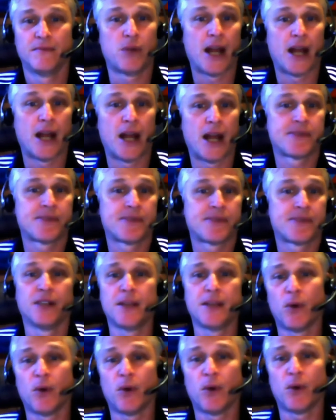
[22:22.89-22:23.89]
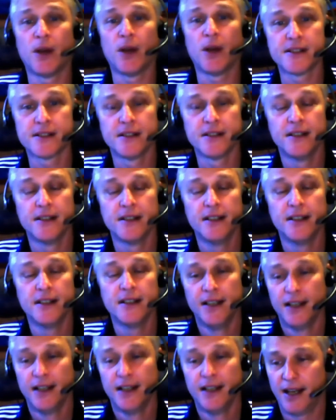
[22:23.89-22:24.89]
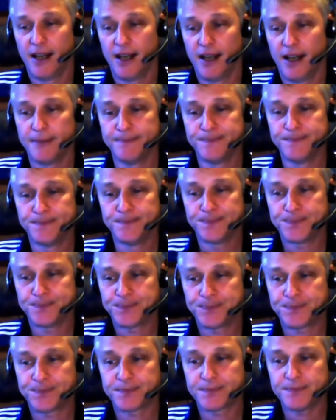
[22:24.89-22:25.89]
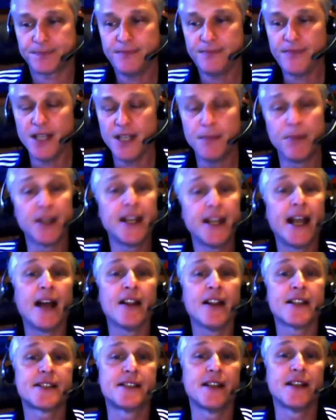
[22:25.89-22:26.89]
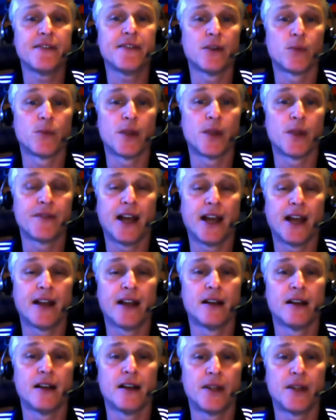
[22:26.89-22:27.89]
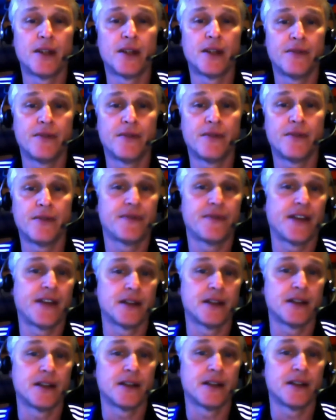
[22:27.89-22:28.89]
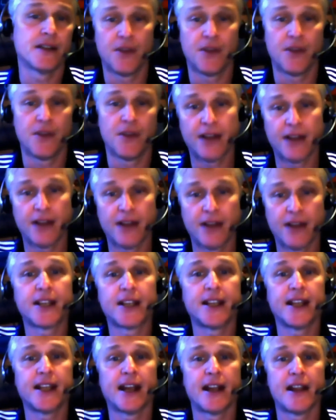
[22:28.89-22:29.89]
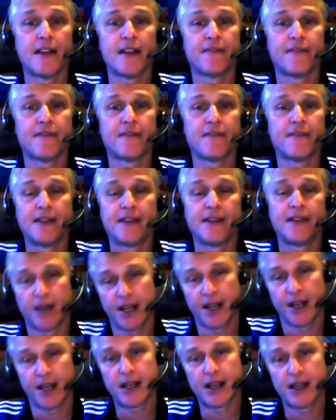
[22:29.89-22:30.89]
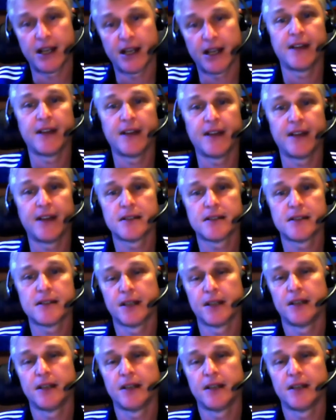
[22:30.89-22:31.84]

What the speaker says: Absolutely pointless. But now it's different. We've had the pound breaking out of that 5-year range. Now we've got something.